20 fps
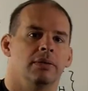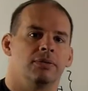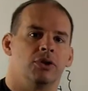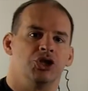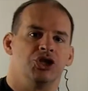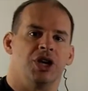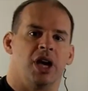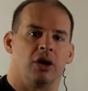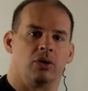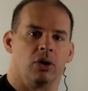
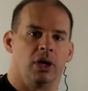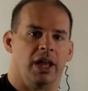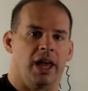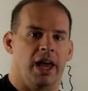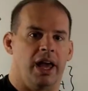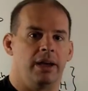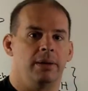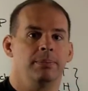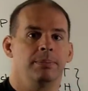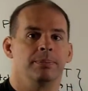For general
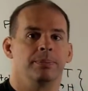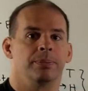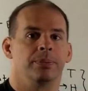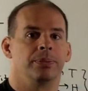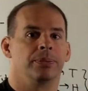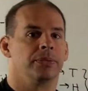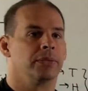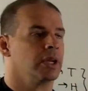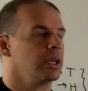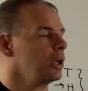N,
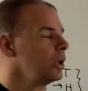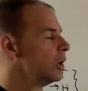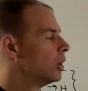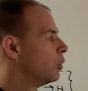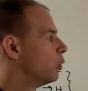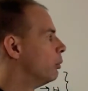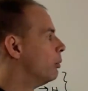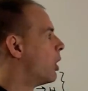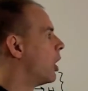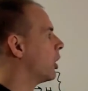
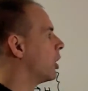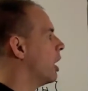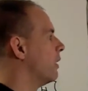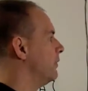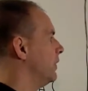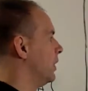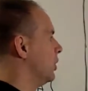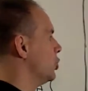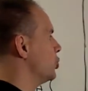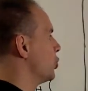we'll mark
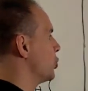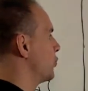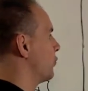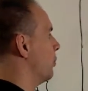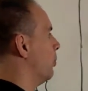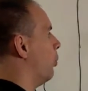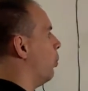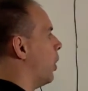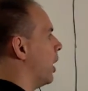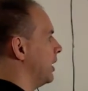off the integers
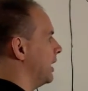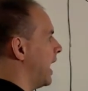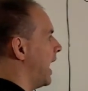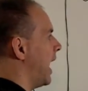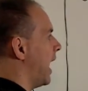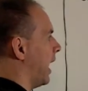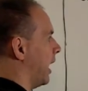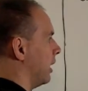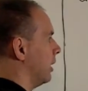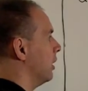from one to
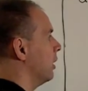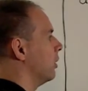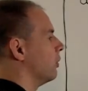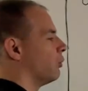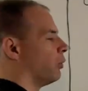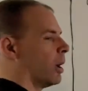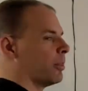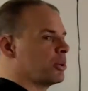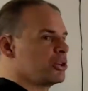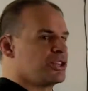N,
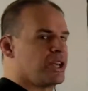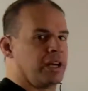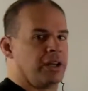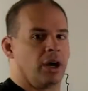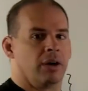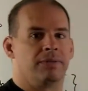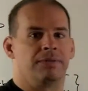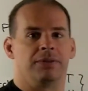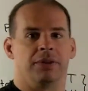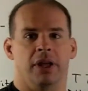
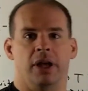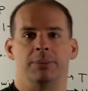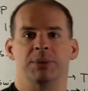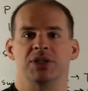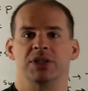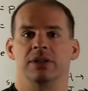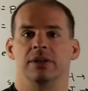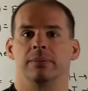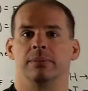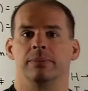representing our
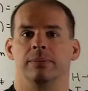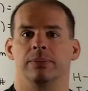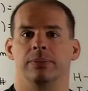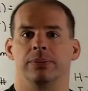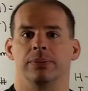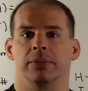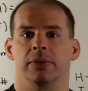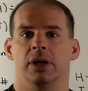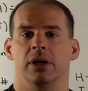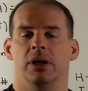flips.
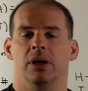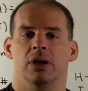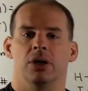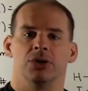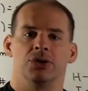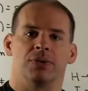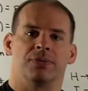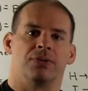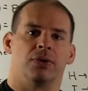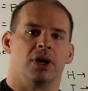
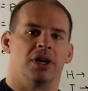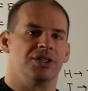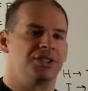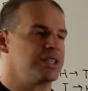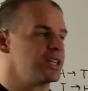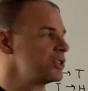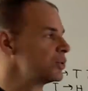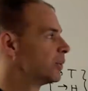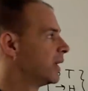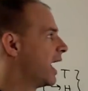So for
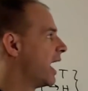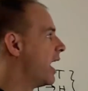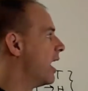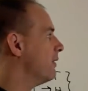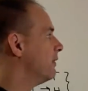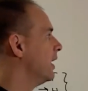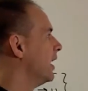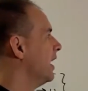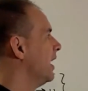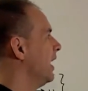instance, we
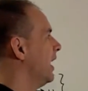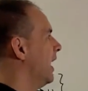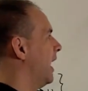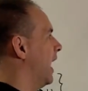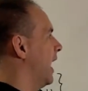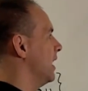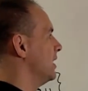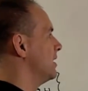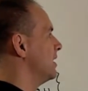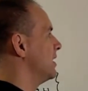have
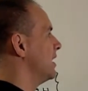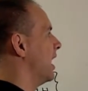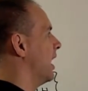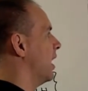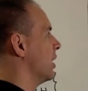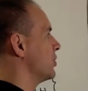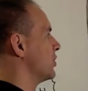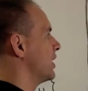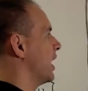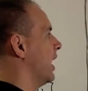heads,
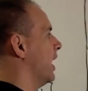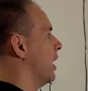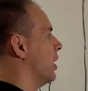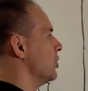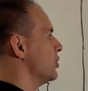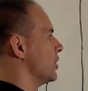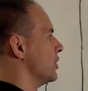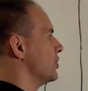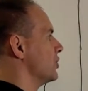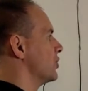tails,
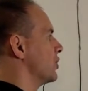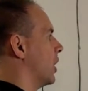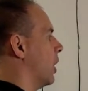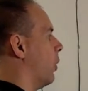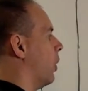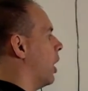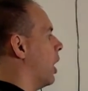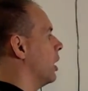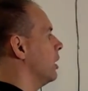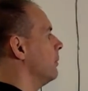tails, and
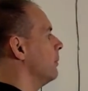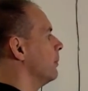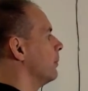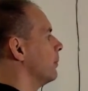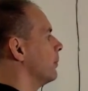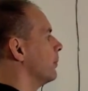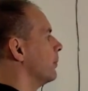so on.